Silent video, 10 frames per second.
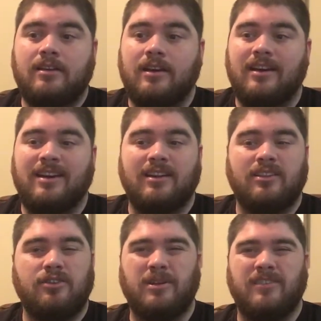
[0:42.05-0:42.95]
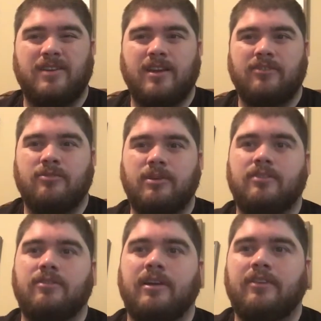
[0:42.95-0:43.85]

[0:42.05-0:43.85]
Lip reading: and a little bit of next week too,